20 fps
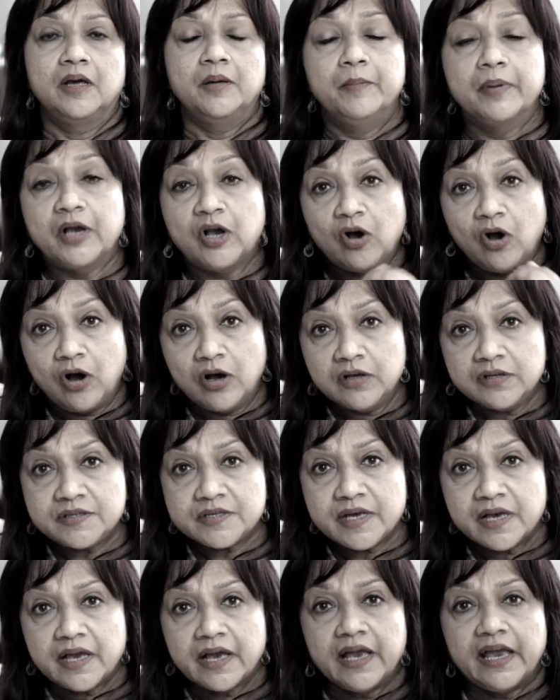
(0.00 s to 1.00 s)

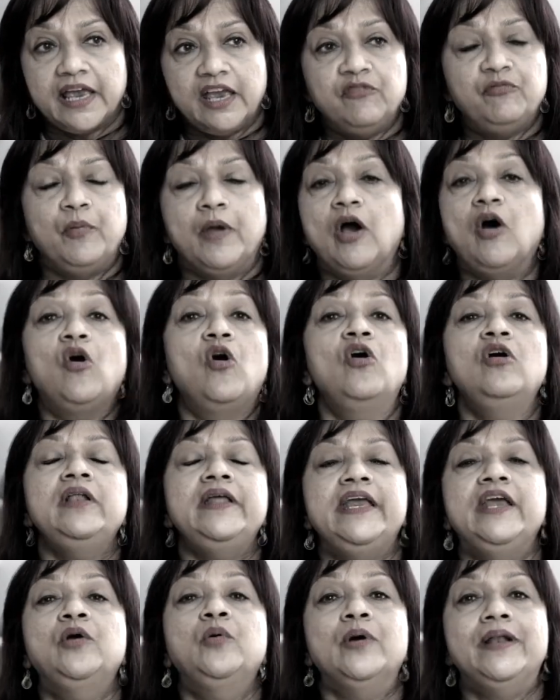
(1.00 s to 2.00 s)
Because if we are all
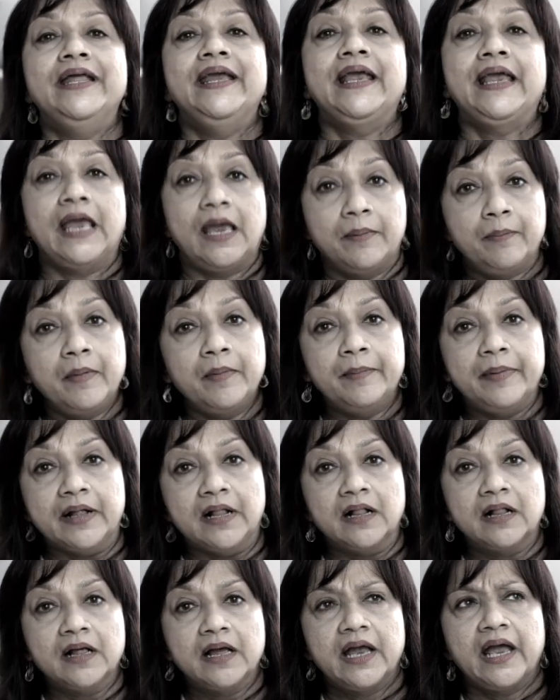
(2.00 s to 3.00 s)
equally
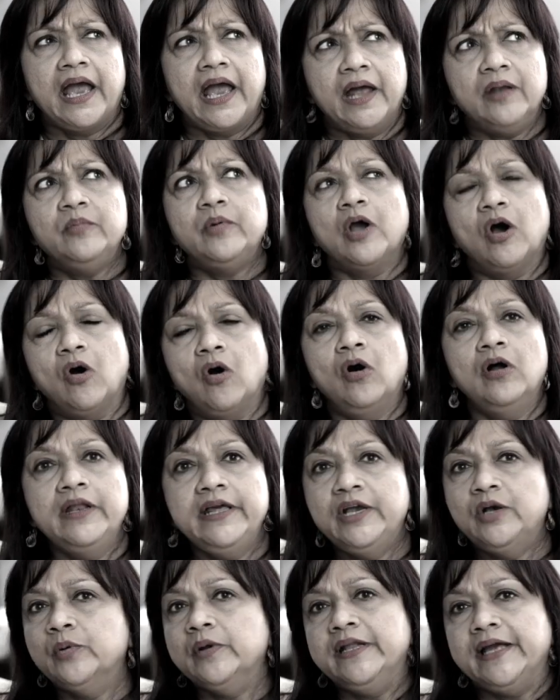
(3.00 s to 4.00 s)
capable and we are all
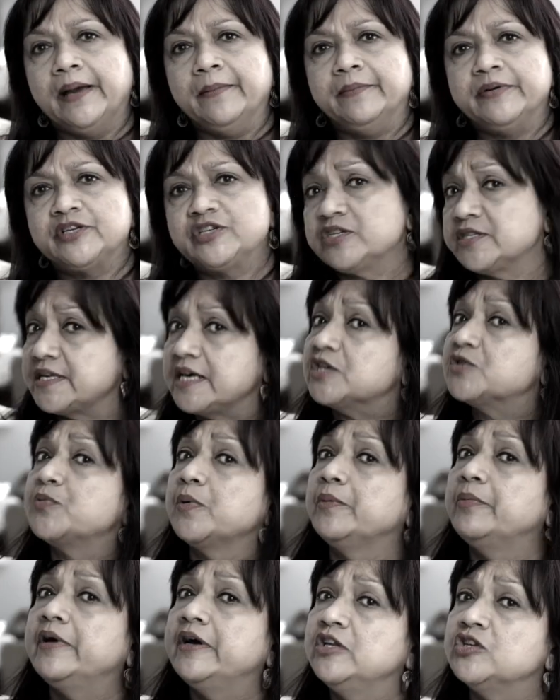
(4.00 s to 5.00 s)
equally ambitious as
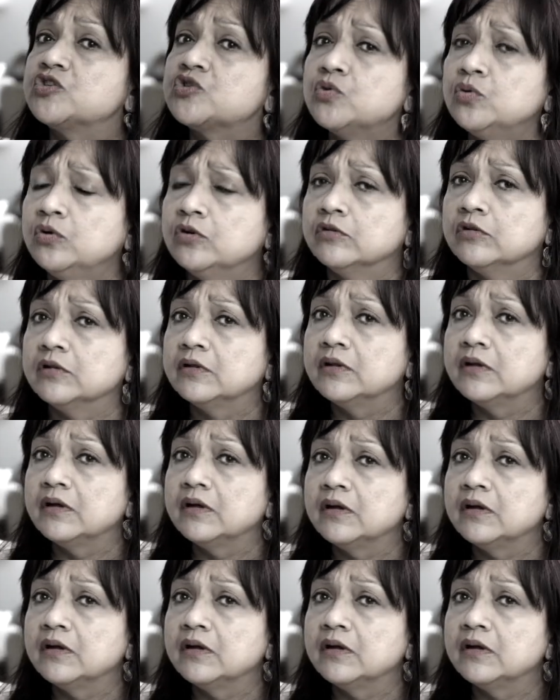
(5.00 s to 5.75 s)
we were in school,